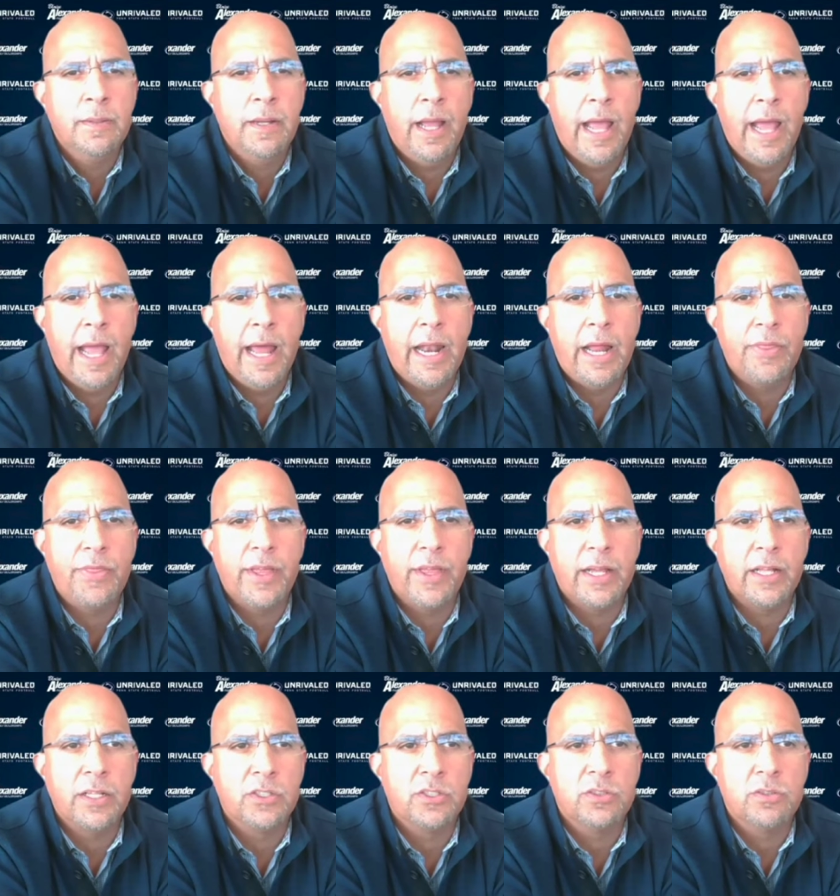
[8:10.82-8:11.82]
And I
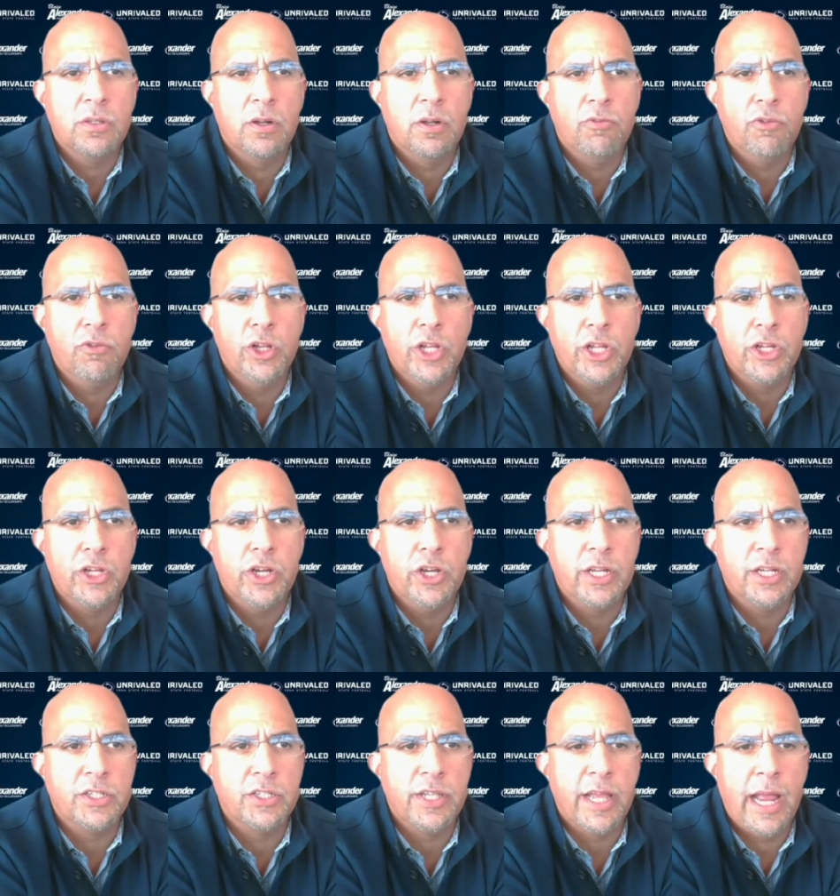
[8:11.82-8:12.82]
think it's a really
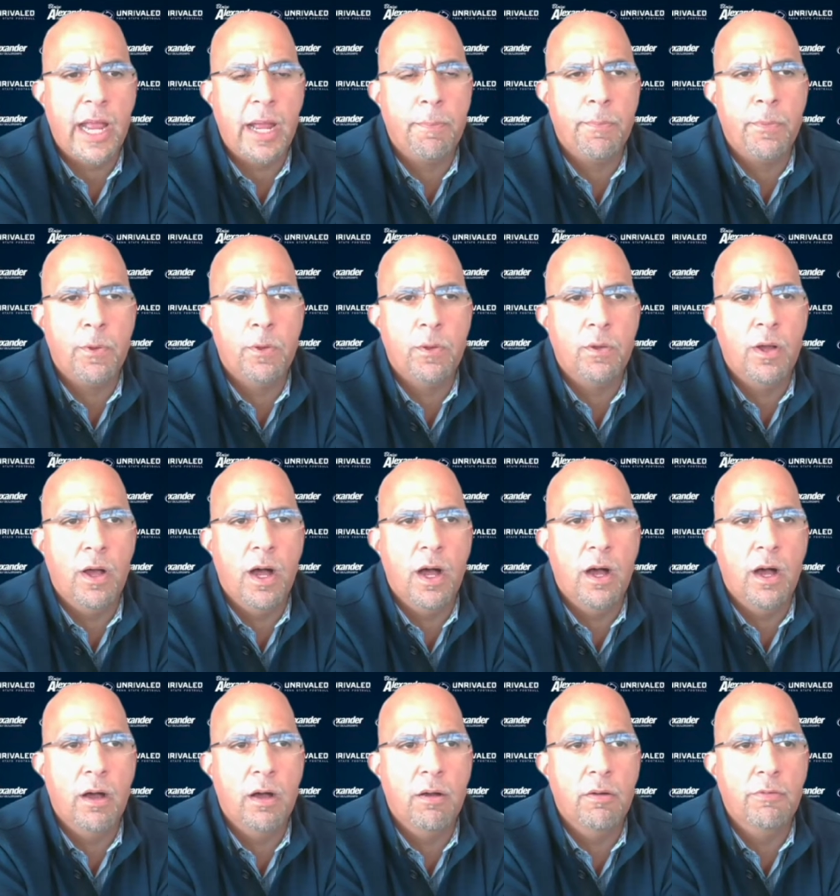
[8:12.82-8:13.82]
good example
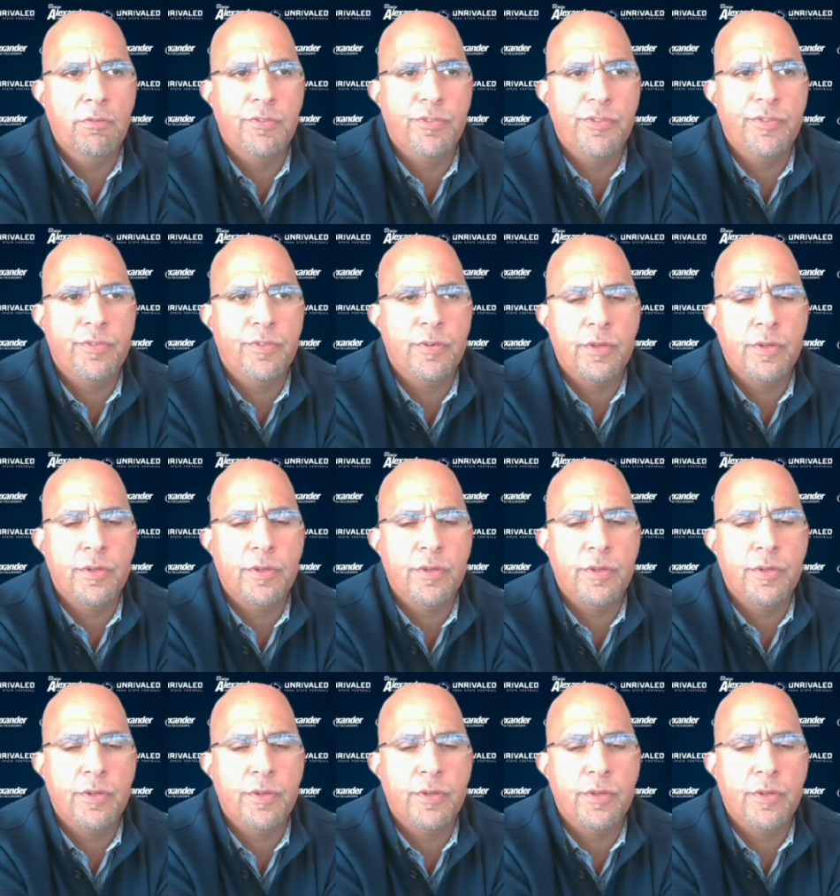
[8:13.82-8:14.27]
of,